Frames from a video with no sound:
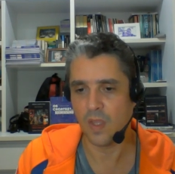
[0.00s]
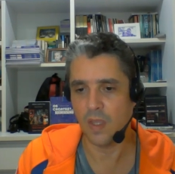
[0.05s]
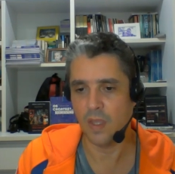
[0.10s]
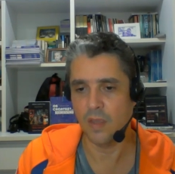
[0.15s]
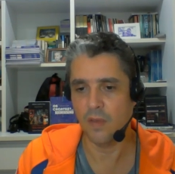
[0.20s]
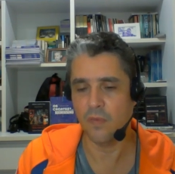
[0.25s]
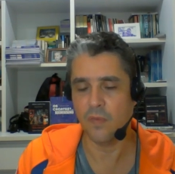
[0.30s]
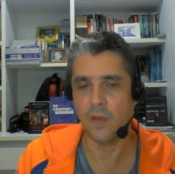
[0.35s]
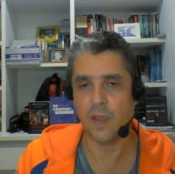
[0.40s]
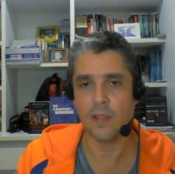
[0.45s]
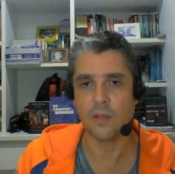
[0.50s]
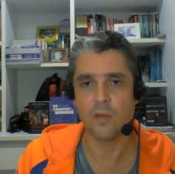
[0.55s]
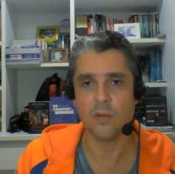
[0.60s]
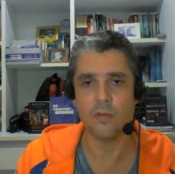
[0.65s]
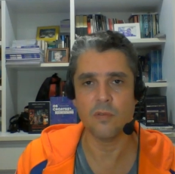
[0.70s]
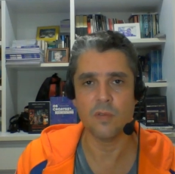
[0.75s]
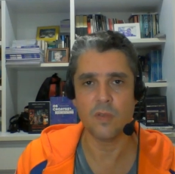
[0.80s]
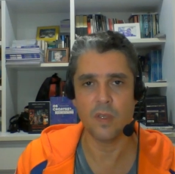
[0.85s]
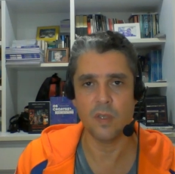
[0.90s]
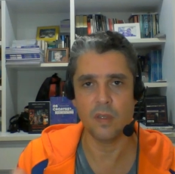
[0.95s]
if I
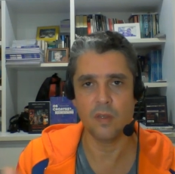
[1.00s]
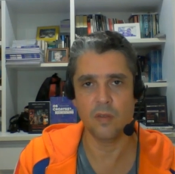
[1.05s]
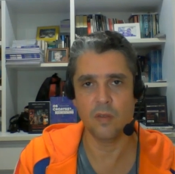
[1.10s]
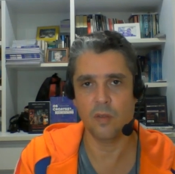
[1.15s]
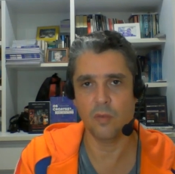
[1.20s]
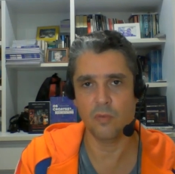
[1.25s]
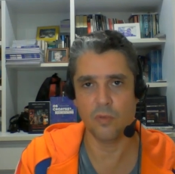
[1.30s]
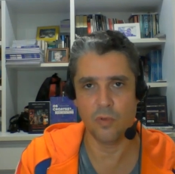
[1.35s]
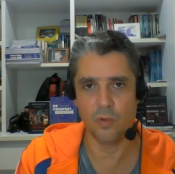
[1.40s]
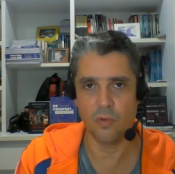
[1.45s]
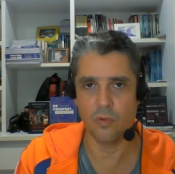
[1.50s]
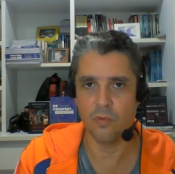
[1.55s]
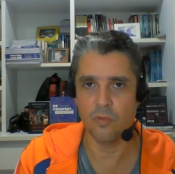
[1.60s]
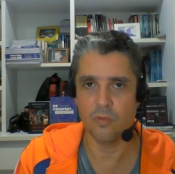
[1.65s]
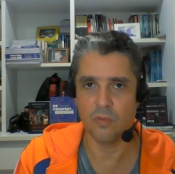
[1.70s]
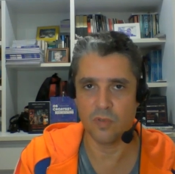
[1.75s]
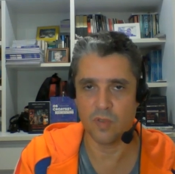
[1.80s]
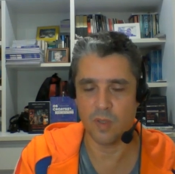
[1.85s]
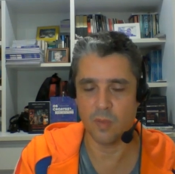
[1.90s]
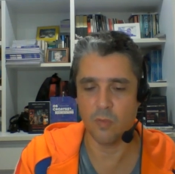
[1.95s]
don't and you know,
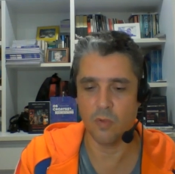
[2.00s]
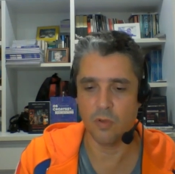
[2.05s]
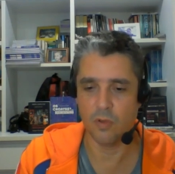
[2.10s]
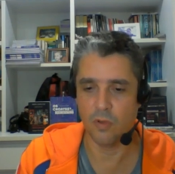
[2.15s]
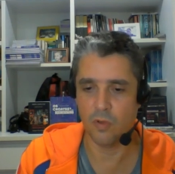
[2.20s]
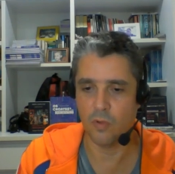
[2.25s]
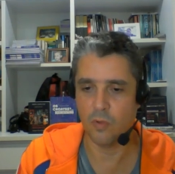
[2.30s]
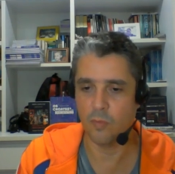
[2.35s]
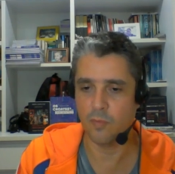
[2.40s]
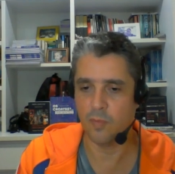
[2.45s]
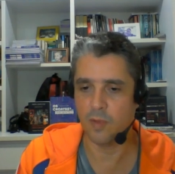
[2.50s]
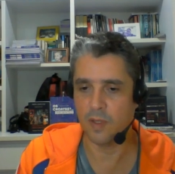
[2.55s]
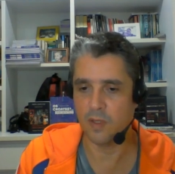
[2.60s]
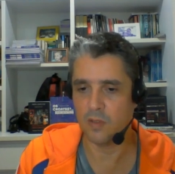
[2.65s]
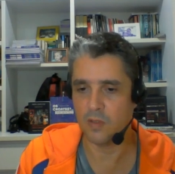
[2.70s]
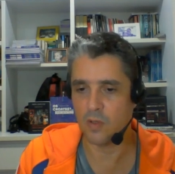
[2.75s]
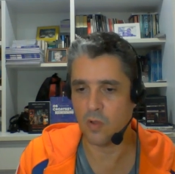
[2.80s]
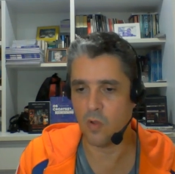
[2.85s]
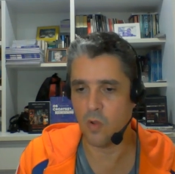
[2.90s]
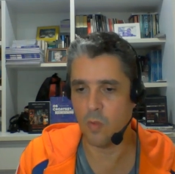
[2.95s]
someone know,
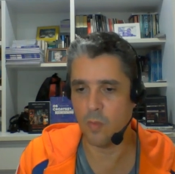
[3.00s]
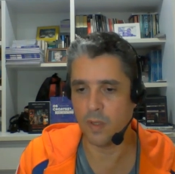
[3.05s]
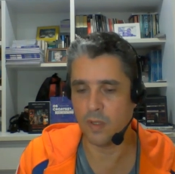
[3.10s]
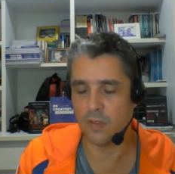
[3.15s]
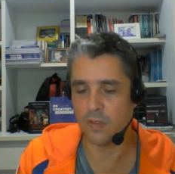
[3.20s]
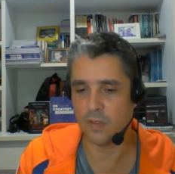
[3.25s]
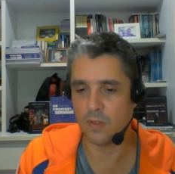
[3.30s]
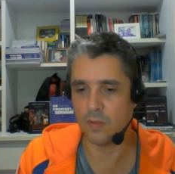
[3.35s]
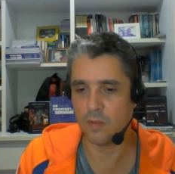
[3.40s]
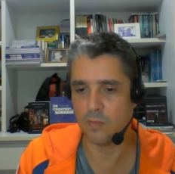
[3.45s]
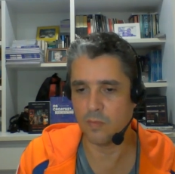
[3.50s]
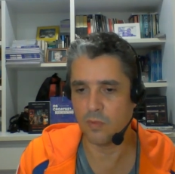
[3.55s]
please comment,